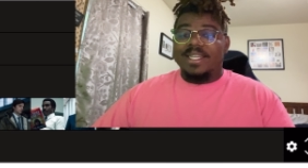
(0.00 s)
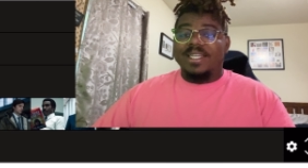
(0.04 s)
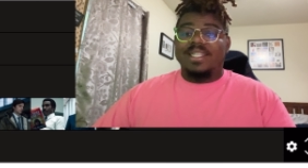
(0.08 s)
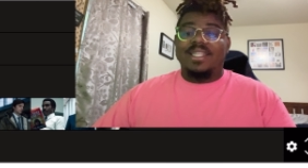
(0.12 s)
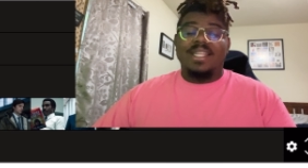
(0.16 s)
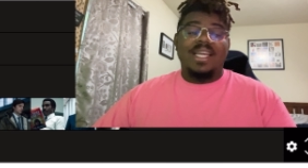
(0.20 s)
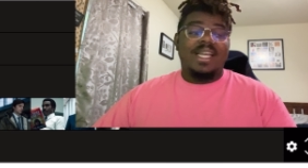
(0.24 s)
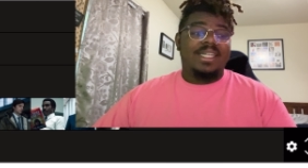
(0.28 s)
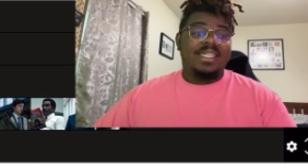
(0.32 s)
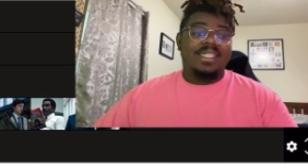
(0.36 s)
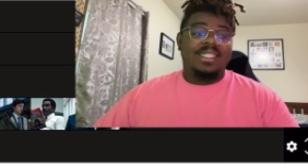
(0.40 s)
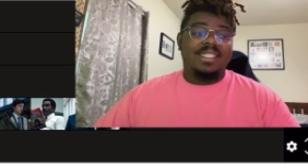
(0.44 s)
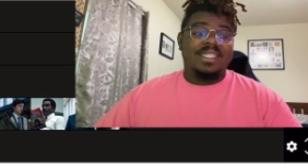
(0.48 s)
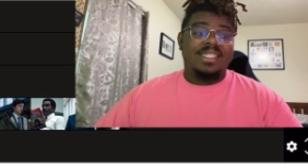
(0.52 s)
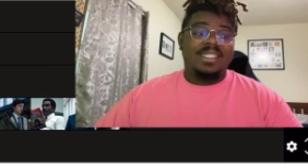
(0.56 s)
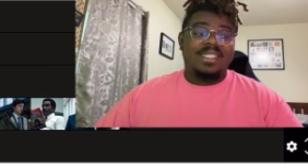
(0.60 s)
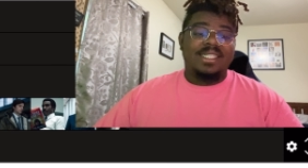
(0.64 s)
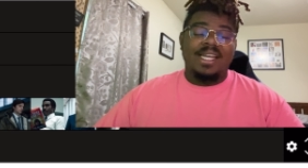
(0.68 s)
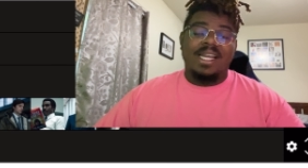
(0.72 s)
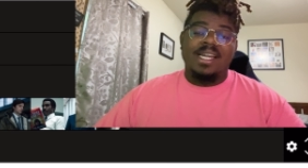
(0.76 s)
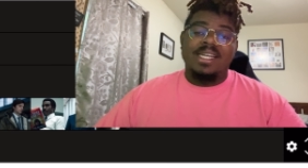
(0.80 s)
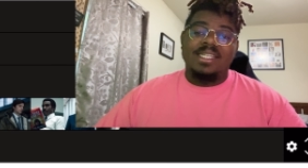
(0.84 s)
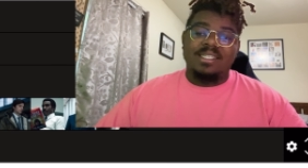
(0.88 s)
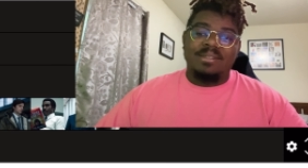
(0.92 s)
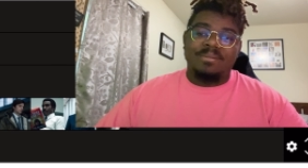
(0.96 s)
this
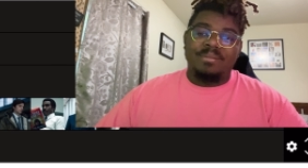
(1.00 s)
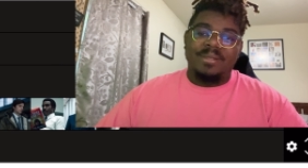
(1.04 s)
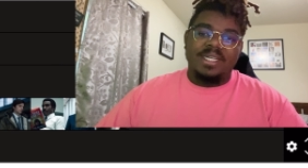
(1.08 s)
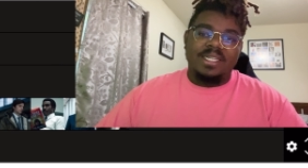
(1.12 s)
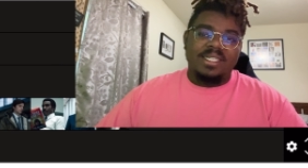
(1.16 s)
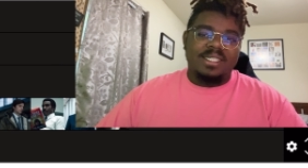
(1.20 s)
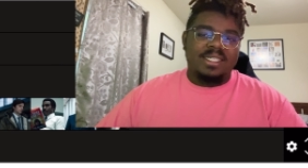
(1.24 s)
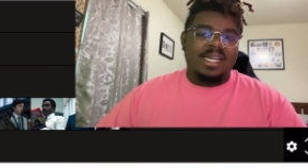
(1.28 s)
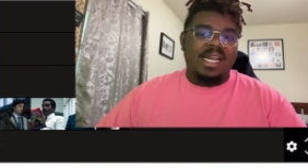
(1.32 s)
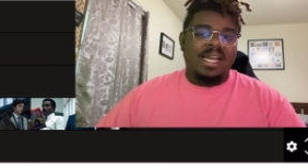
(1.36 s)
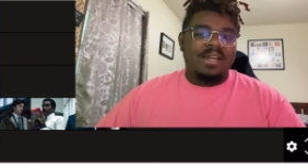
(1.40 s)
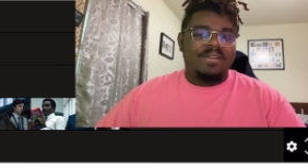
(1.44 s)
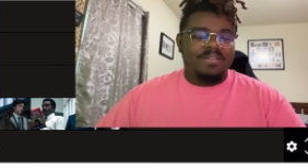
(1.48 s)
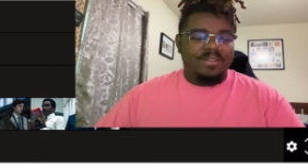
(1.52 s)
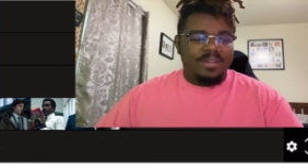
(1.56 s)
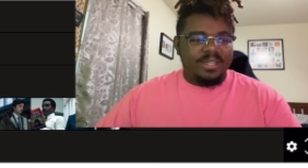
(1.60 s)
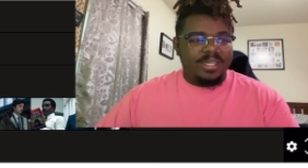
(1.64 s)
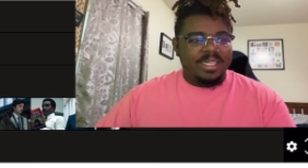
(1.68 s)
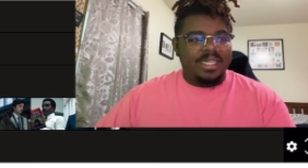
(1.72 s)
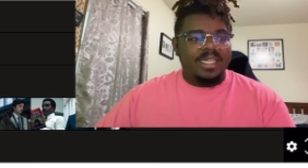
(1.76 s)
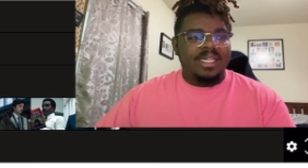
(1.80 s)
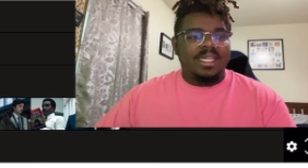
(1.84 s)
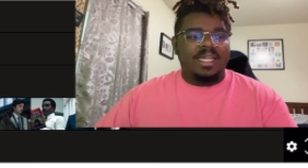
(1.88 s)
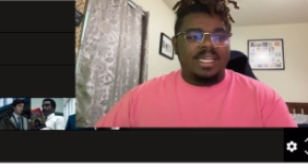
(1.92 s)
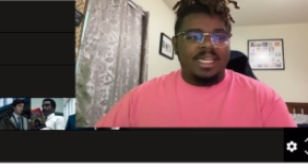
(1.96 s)
guy is amazing. I
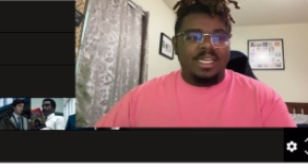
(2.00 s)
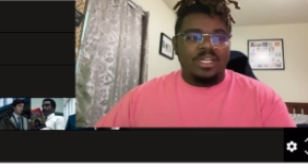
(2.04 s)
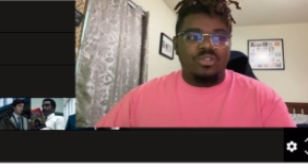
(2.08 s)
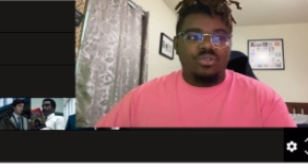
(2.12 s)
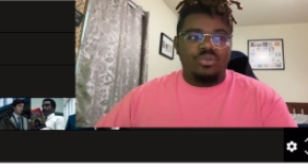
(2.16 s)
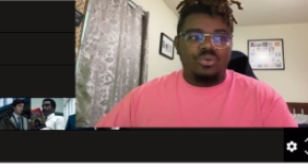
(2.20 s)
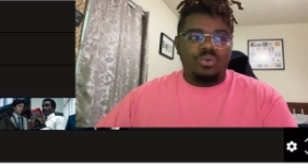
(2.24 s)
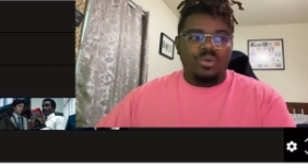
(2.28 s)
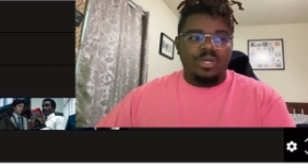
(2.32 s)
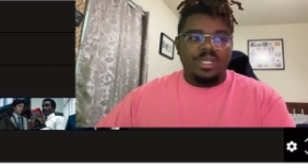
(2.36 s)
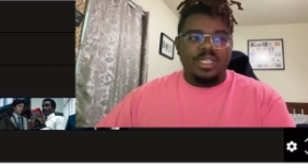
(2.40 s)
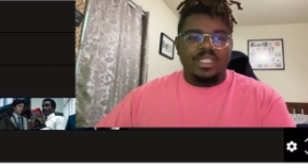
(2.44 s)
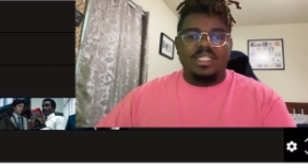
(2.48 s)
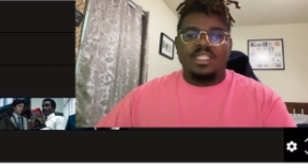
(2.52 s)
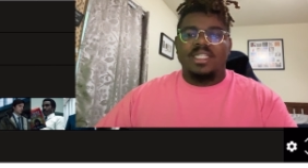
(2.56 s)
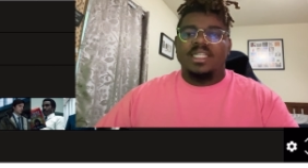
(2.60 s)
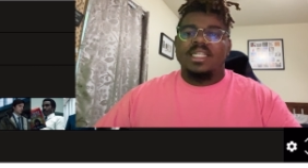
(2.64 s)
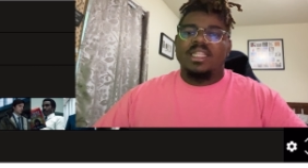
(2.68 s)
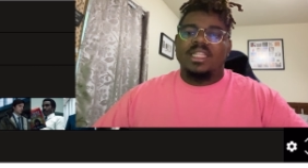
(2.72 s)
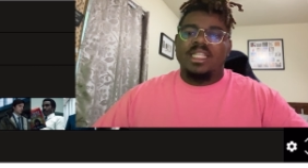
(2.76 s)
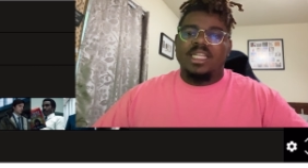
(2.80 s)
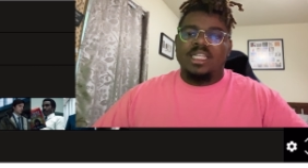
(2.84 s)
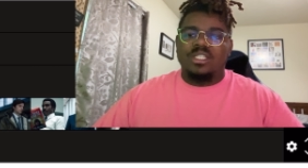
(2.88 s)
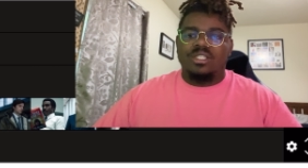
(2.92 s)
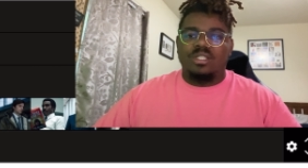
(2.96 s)
really enjoyed
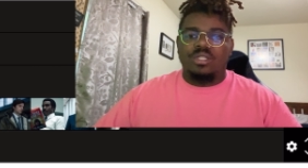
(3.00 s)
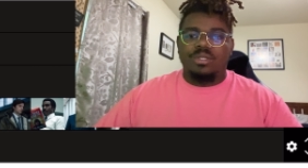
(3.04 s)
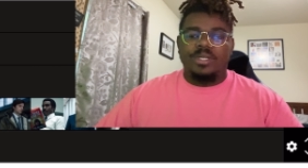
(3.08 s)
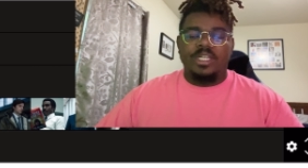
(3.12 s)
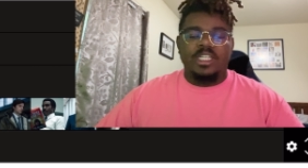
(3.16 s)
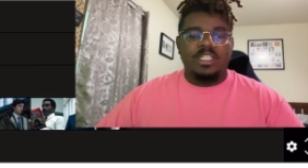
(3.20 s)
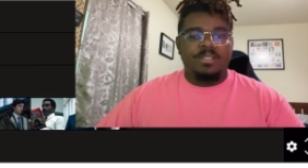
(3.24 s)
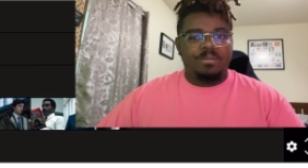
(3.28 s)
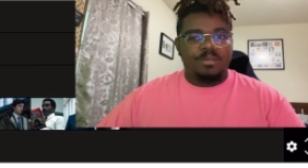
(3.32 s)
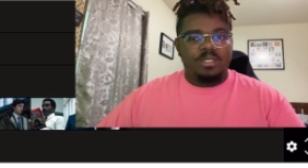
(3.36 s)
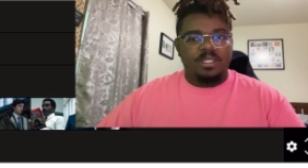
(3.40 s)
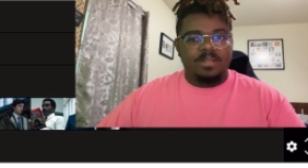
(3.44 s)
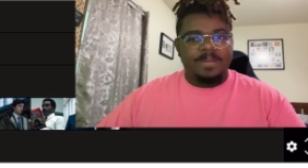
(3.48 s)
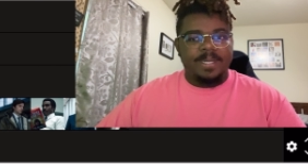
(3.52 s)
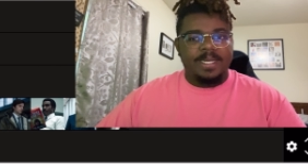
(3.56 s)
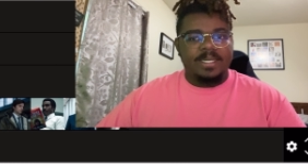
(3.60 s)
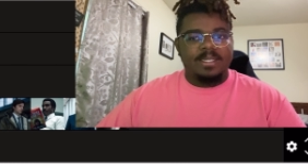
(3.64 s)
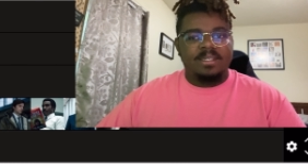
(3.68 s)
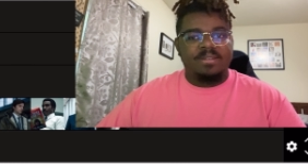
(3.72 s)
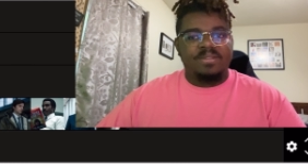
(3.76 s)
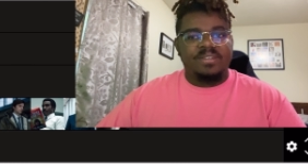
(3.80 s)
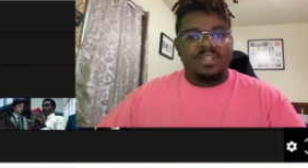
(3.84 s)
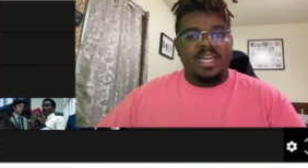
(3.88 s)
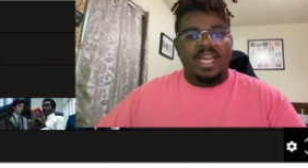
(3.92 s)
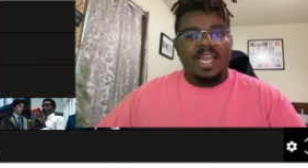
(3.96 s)
seeing things through his
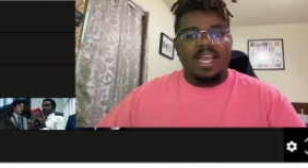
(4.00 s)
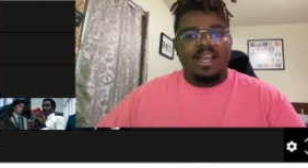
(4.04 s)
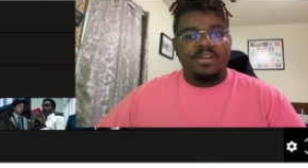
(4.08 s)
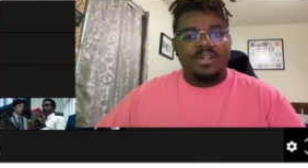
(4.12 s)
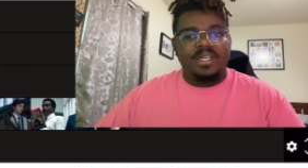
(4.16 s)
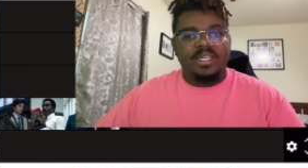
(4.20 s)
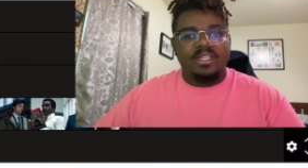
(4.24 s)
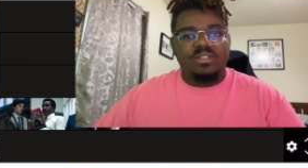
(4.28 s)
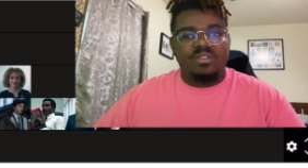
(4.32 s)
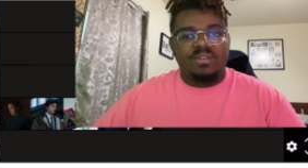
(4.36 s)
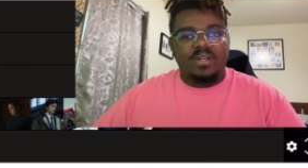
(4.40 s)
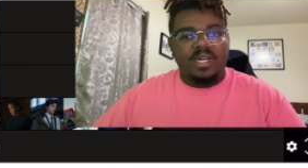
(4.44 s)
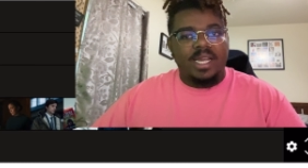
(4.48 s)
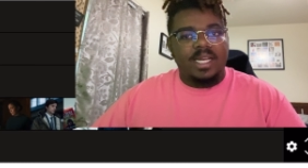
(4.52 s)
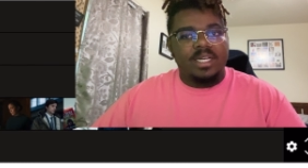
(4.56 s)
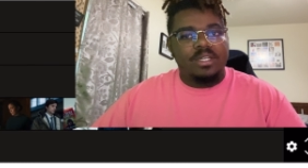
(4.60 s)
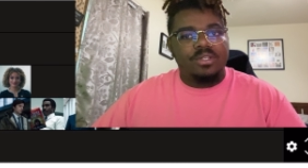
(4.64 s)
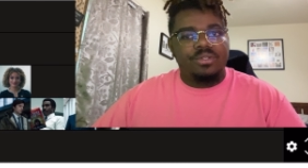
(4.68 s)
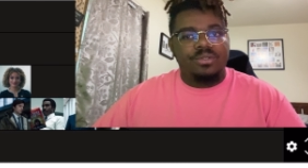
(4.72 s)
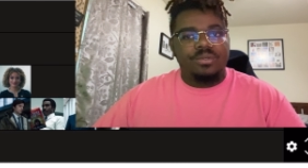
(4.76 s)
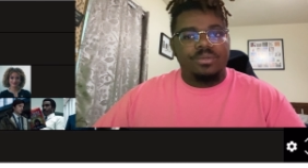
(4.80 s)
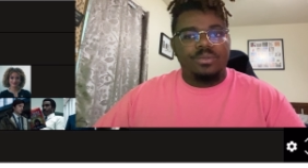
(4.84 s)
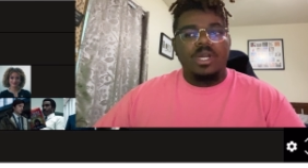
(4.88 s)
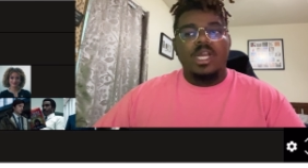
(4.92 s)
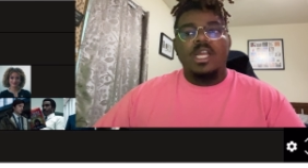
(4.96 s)
perspective and how he tried
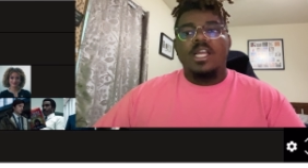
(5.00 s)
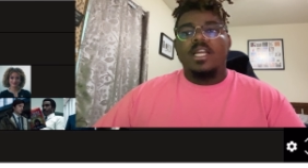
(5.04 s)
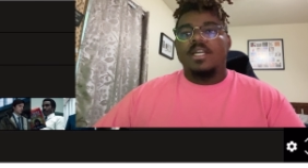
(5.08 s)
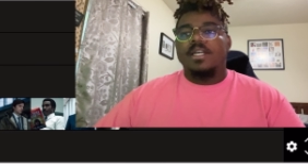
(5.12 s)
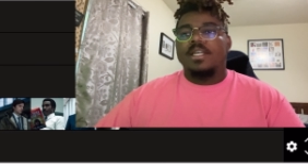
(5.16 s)
to